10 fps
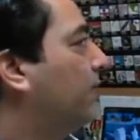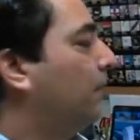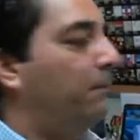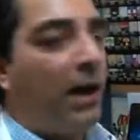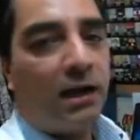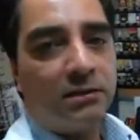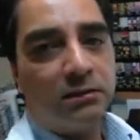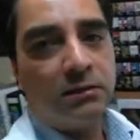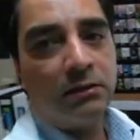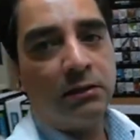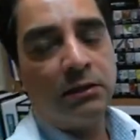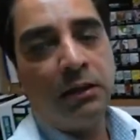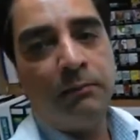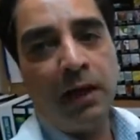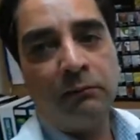impact. An
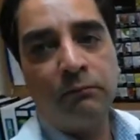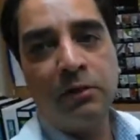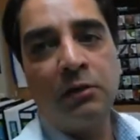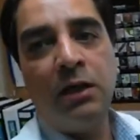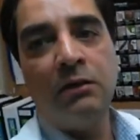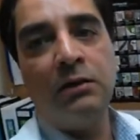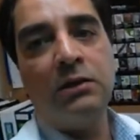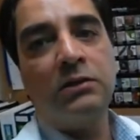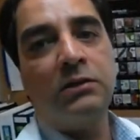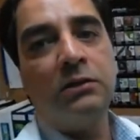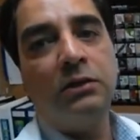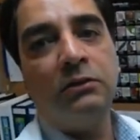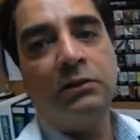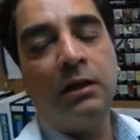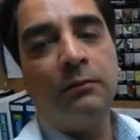impact crater is in the
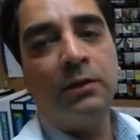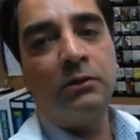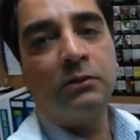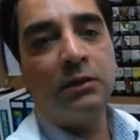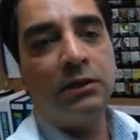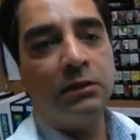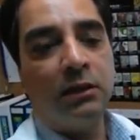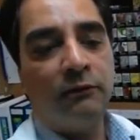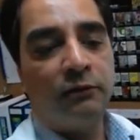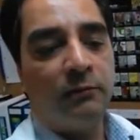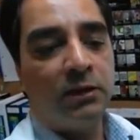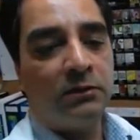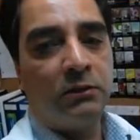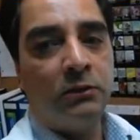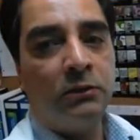Yucatan Peninsula in the Gulf of
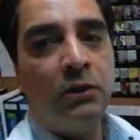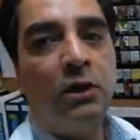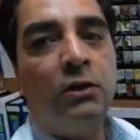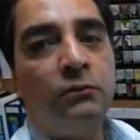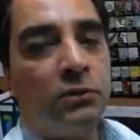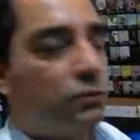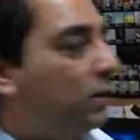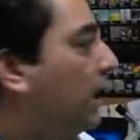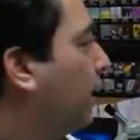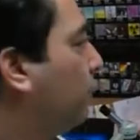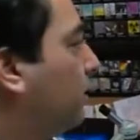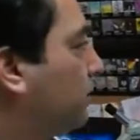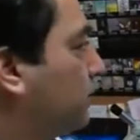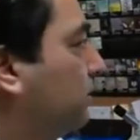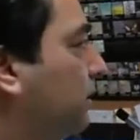Mexico, which we have
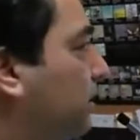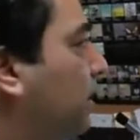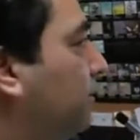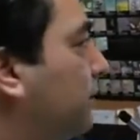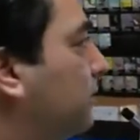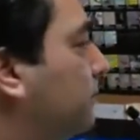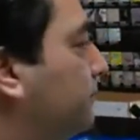also discovered.